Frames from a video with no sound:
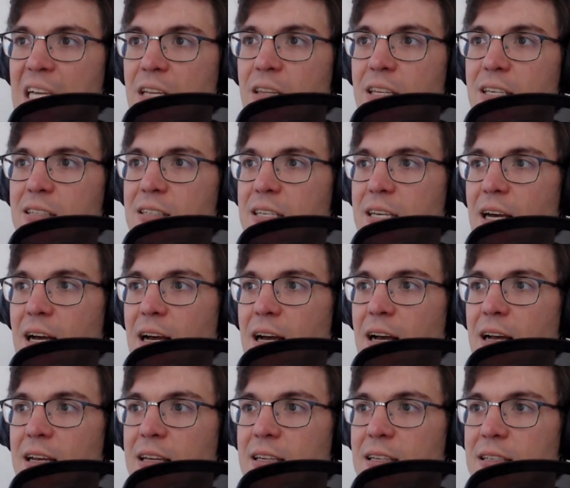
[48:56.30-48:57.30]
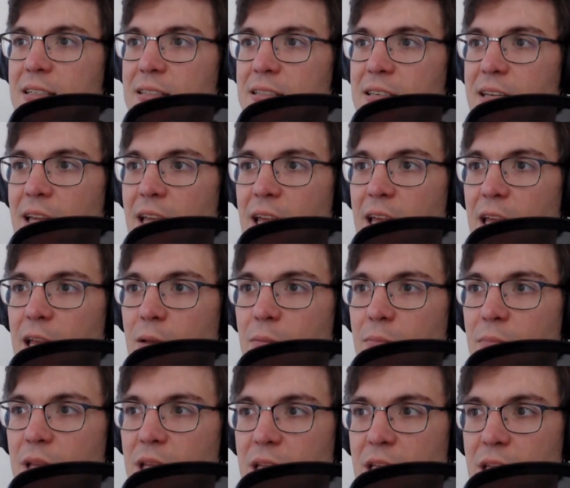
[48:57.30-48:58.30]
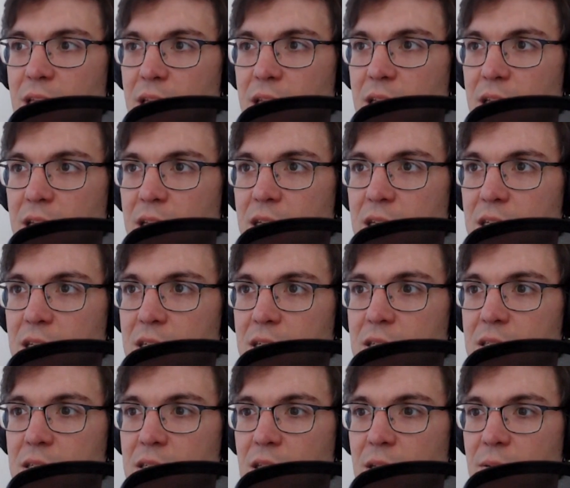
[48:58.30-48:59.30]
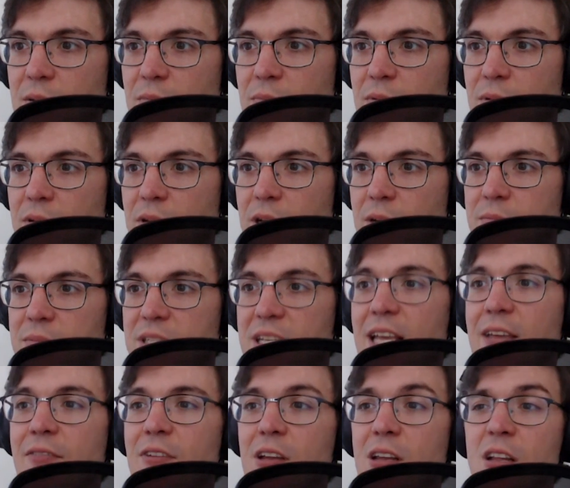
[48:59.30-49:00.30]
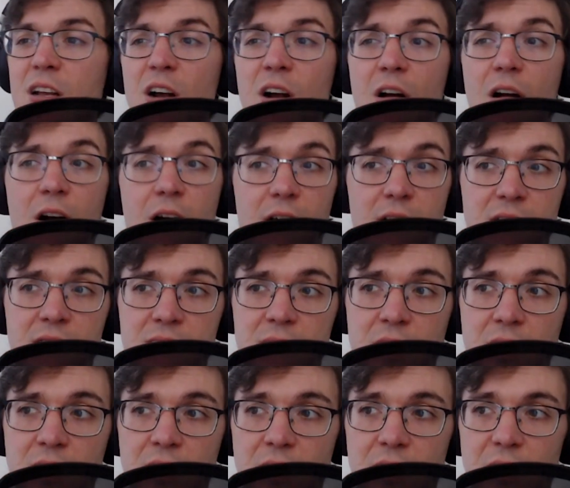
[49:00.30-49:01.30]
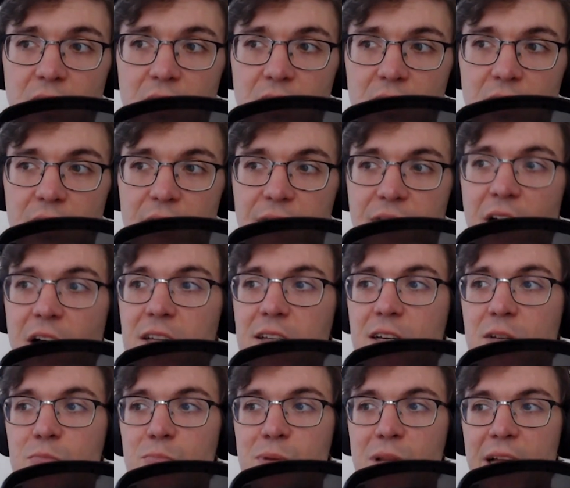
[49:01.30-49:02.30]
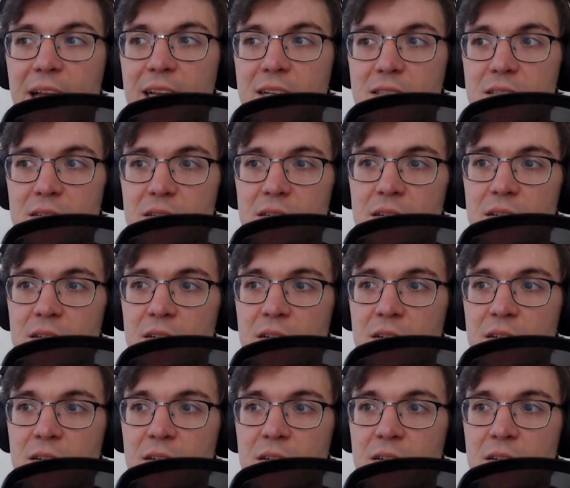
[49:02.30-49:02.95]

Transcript: this guy, his name is, let me pull it up, David Card. Filed a complaint